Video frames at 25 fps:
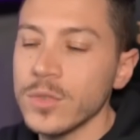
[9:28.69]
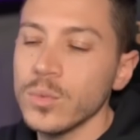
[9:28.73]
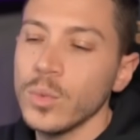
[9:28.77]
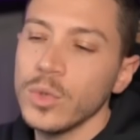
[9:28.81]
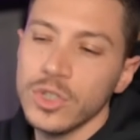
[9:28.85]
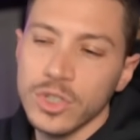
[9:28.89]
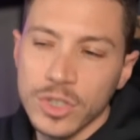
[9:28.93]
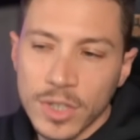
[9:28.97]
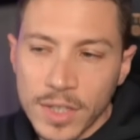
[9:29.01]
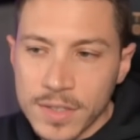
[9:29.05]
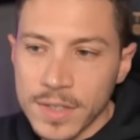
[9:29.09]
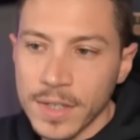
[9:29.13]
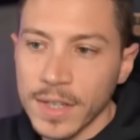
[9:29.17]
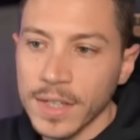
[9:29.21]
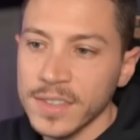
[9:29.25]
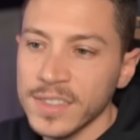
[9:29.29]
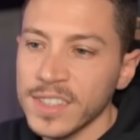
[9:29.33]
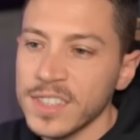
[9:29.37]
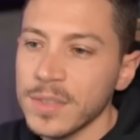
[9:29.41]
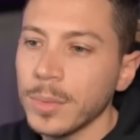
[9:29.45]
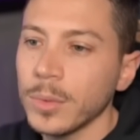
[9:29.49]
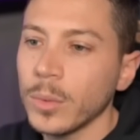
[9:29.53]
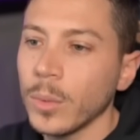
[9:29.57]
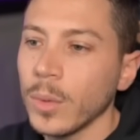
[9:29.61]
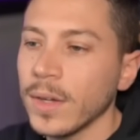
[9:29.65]
which doesn't
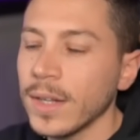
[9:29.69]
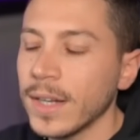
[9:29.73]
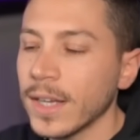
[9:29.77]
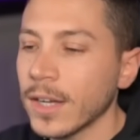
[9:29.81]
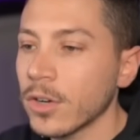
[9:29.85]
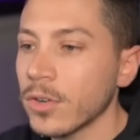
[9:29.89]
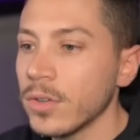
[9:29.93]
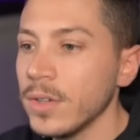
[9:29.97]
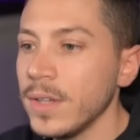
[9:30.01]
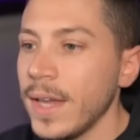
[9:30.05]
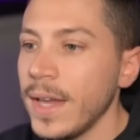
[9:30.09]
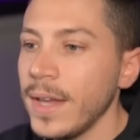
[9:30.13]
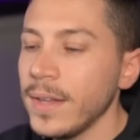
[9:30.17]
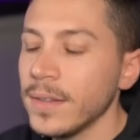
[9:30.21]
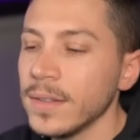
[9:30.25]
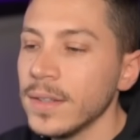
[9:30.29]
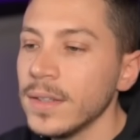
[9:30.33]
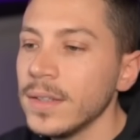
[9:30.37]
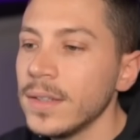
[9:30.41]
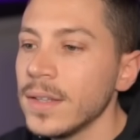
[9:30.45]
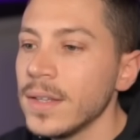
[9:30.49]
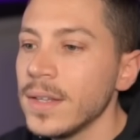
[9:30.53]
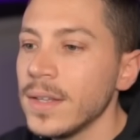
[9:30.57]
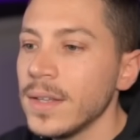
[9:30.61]
exist, but we're going to create it,